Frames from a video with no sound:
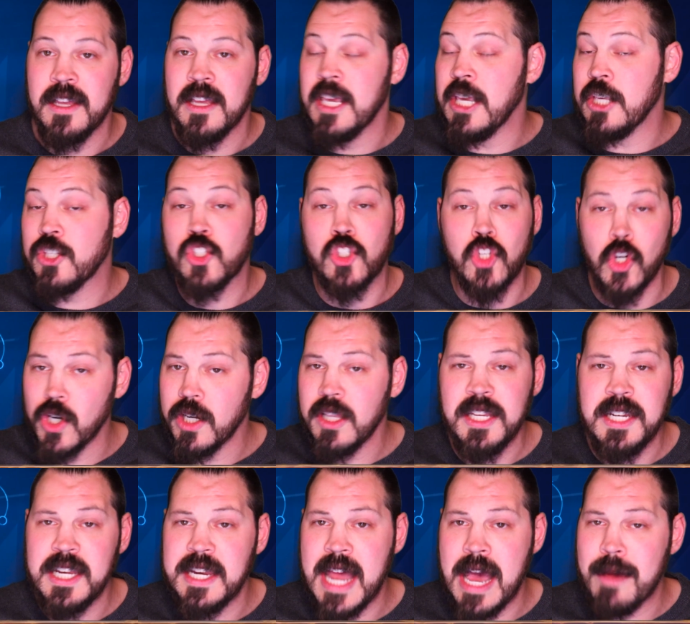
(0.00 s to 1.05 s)
He
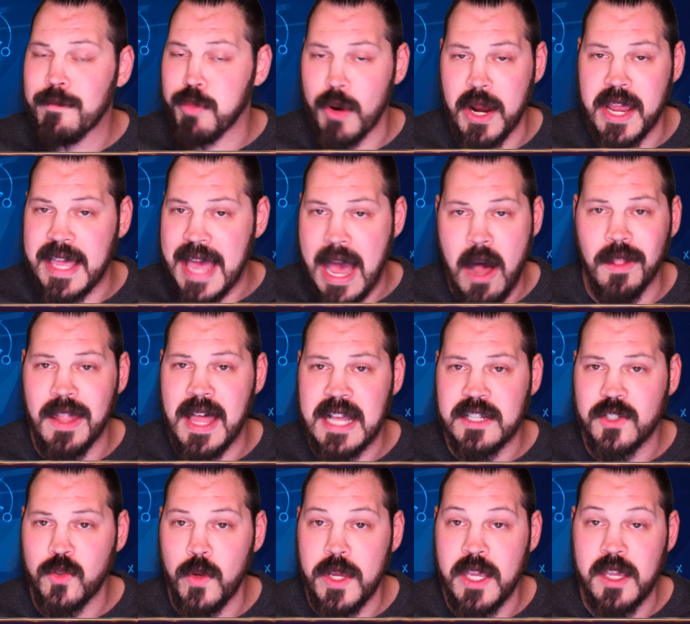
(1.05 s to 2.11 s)
certainly did not break out
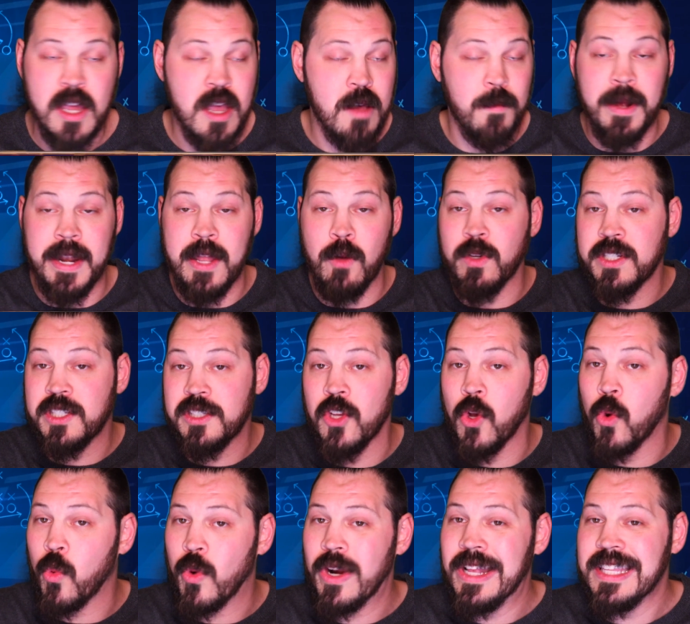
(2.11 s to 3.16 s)
last week, but it was
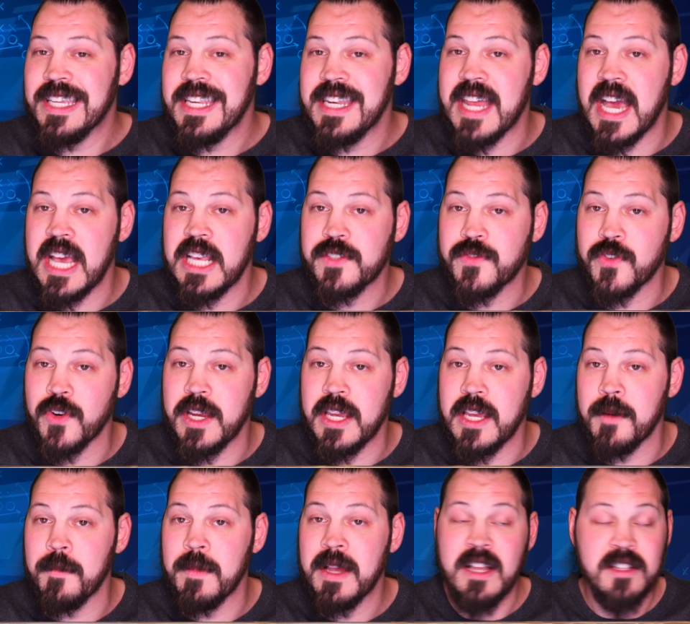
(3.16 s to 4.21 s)
still really nice for
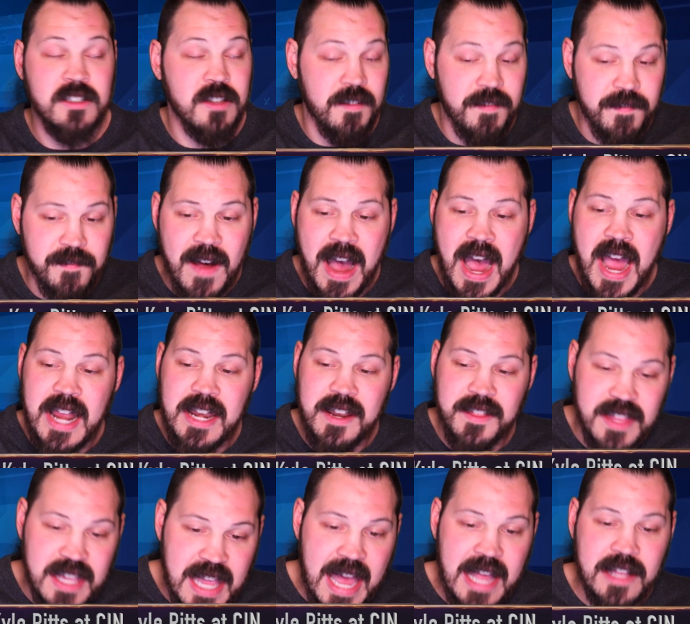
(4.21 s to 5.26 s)
him to find
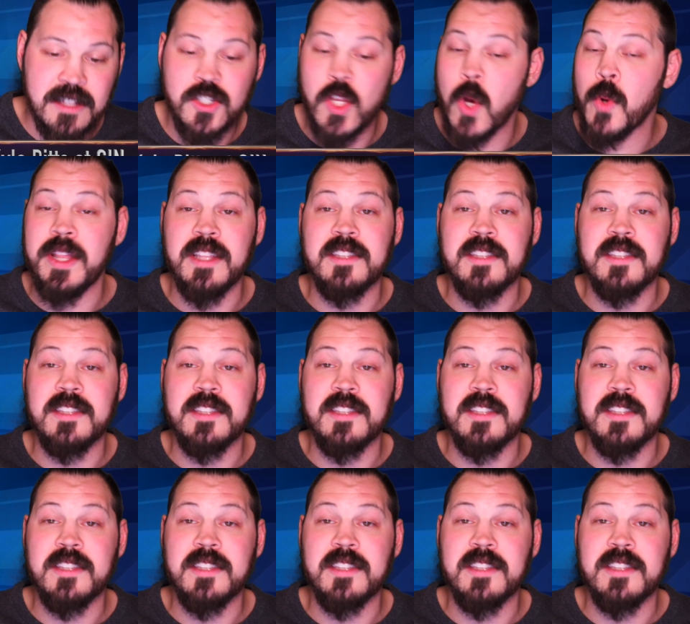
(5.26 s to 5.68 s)
the end zone.